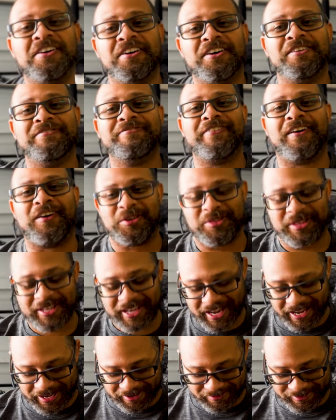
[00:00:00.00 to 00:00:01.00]
of all
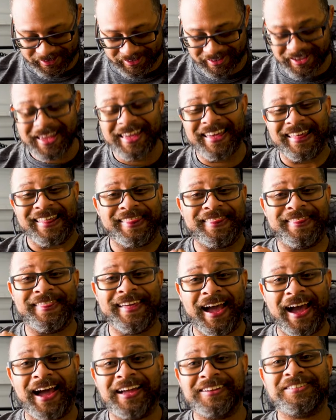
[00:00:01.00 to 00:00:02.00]
the items.
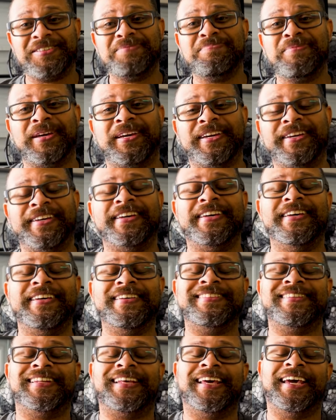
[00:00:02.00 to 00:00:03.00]
That to me
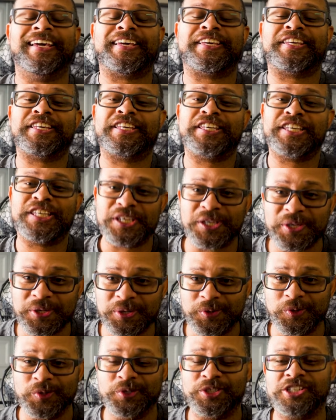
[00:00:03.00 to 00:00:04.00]
is a
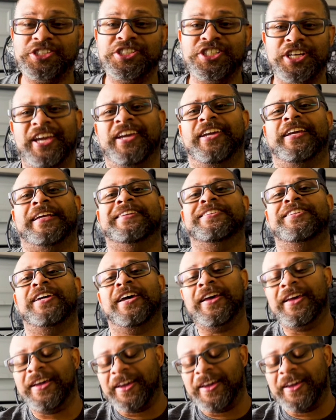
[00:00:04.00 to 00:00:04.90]
huge change.